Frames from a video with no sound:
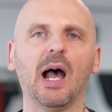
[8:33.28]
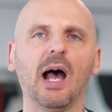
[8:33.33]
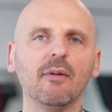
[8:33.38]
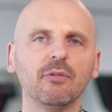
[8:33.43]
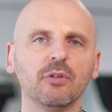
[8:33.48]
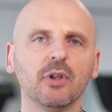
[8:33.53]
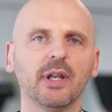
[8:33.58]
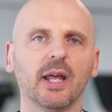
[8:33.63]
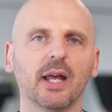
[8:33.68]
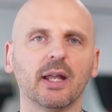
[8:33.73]

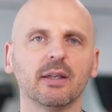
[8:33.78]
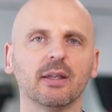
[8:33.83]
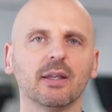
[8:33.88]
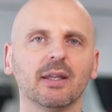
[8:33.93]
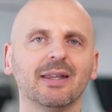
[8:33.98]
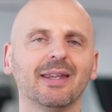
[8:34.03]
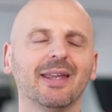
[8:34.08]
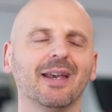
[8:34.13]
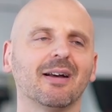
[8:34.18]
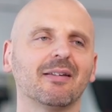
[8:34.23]
After that,
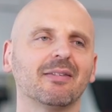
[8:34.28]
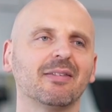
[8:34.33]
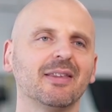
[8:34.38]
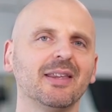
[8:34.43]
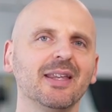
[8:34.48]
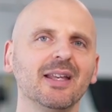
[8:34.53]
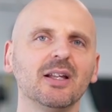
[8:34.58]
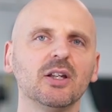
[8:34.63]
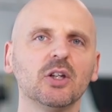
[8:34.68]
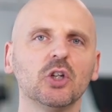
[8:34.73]
they are
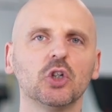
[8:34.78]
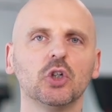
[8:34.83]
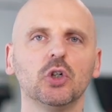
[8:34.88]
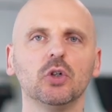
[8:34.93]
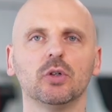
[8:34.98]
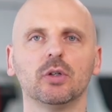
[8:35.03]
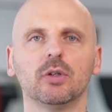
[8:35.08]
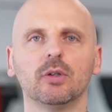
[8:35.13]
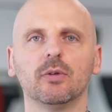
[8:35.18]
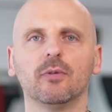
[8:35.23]
still
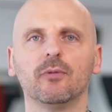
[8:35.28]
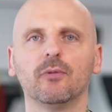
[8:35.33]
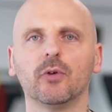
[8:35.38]
good